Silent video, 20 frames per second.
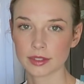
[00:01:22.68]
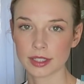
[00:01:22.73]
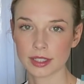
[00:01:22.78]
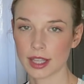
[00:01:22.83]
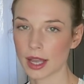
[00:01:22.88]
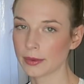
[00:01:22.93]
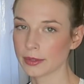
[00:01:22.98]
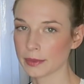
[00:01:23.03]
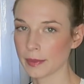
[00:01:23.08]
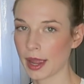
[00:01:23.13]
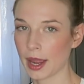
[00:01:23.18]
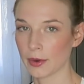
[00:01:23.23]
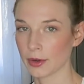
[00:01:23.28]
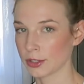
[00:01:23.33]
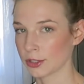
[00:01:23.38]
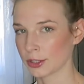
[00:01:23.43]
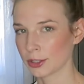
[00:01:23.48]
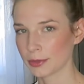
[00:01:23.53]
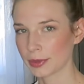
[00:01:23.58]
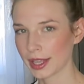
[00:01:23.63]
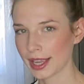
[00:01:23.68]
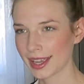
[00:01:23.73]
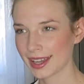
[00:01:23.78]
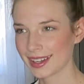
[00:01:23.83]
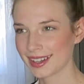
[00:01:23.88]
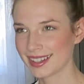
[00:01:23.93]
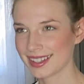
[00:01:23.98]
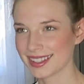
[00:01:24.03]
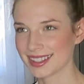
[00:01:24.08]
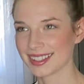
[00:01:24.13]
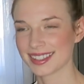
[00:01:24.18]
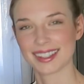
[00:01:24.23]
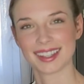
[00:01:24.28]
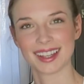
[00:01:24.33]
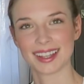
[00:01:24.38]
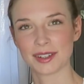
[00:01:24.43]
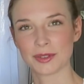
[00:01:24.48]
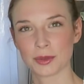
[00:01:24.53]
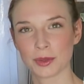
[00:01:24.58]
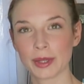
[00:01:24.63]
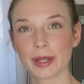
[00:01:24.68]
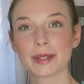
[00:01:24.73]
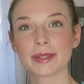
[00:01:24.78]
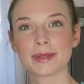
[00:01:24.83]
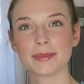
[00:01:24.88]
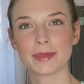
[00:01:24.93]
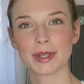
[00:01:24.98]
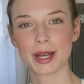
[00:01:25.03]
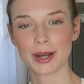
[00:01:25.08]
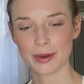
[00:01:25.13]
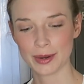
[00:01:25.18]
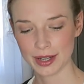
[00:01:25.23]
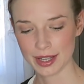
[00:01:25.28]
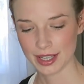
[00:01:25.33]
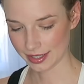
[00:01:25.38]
That was my original plan, is to like roll out some dough.